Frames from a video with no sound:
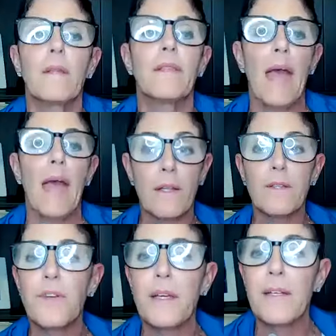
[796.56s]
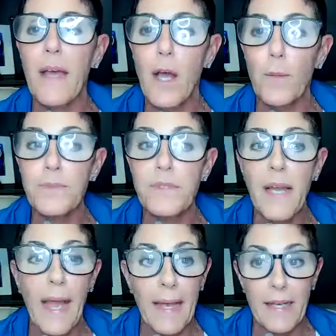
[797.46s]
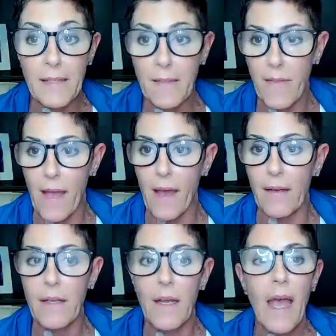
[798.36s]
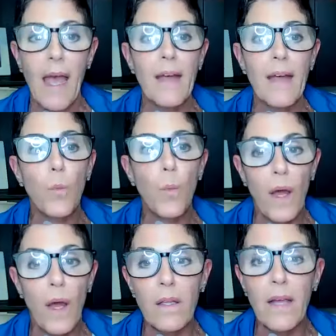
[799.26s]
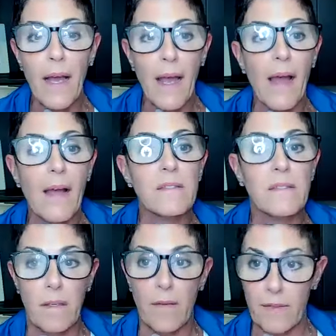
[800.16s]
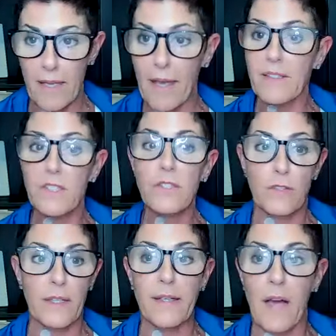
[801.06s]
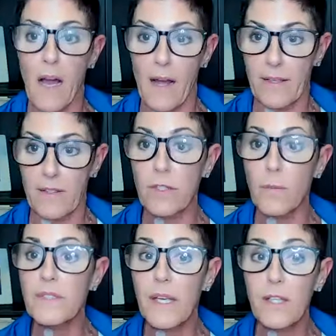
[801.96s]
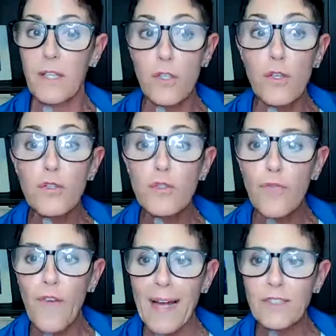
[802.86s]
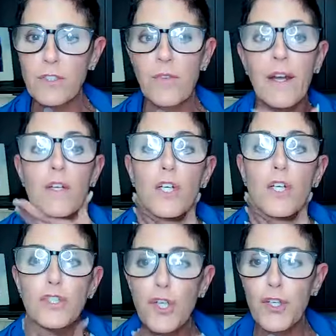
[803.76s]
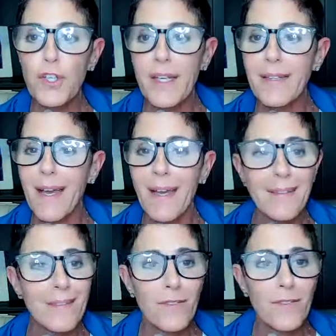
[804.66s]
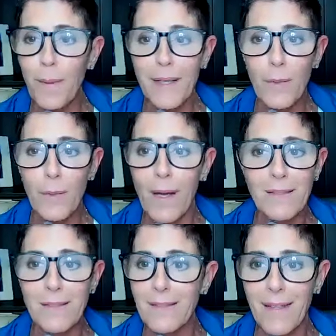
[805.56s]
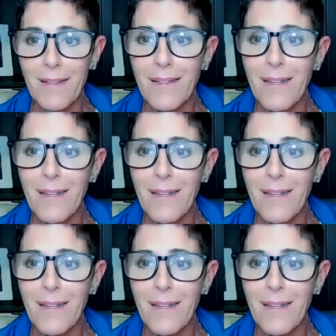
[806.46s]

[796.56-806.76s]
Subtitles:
The aloe vera helps aid in that, as well as the X39. So it's a huge factor there. Turkey neck, nobody wants it.